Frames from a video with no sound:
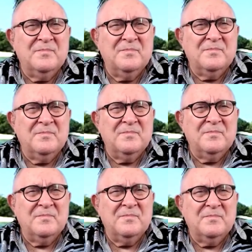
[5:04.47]

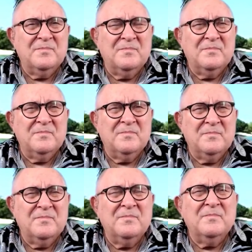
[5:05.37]

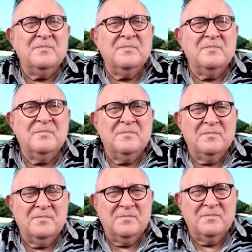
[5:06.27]

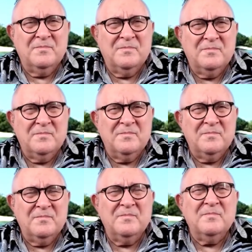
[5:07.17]

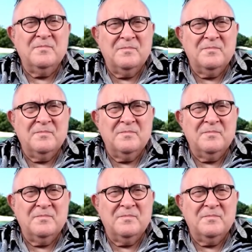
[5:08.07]
(not speaking)